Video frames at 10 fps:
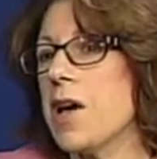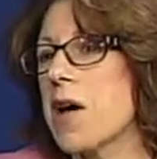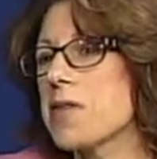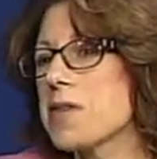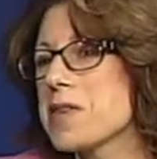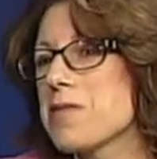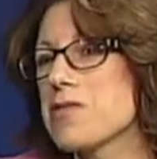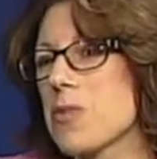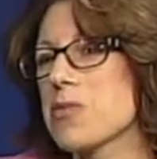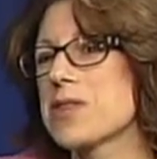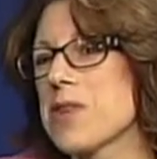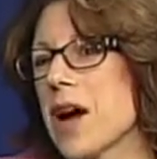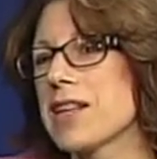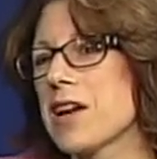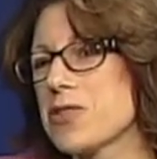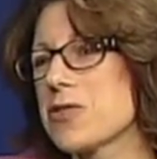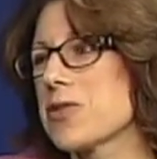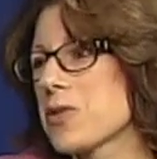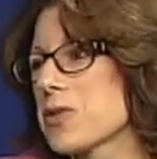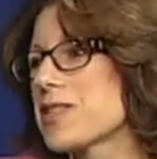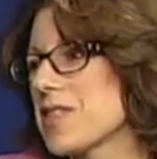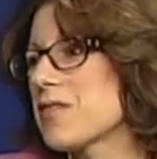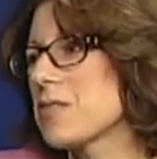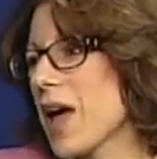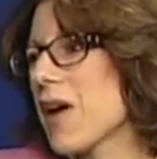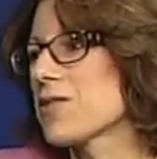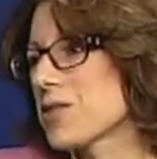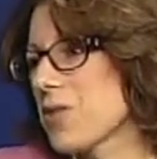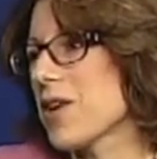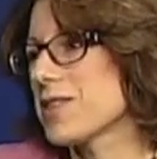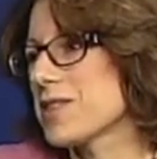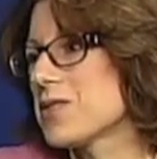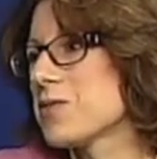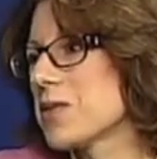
I think there was almost 937 pounds lost two